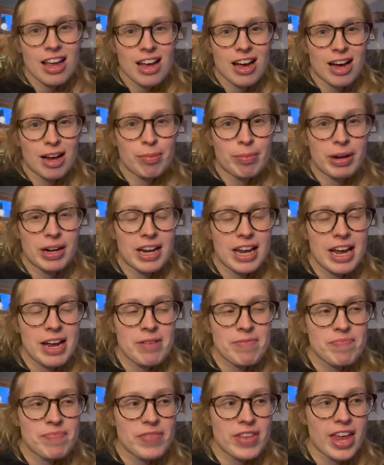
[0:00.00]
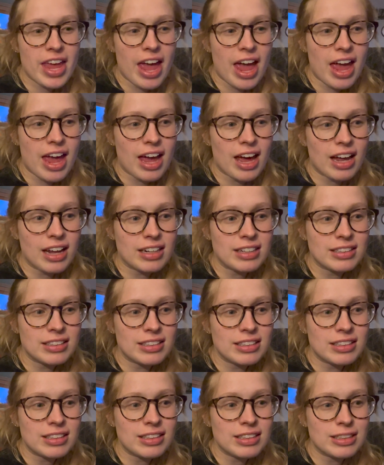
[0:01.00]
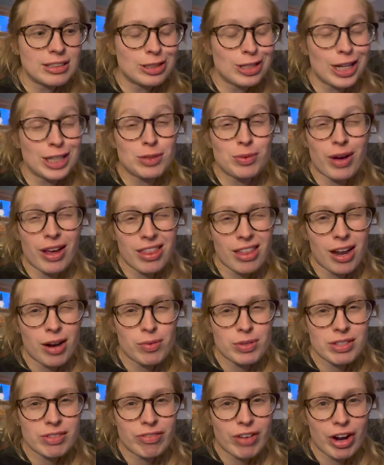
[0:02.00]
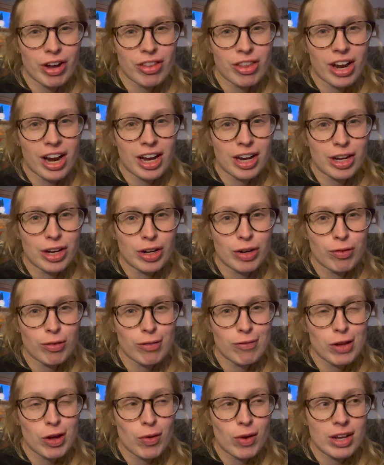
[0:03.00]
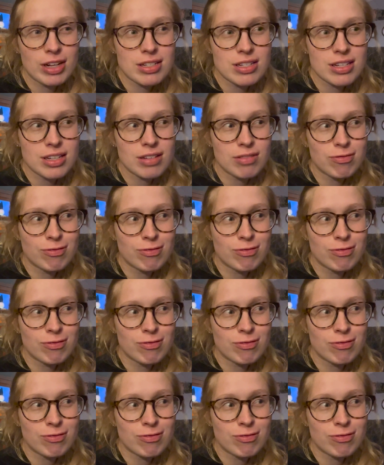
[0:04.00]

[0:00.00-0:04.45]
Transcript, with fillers: on Monday. And so that's why I thought it was fair that I could review it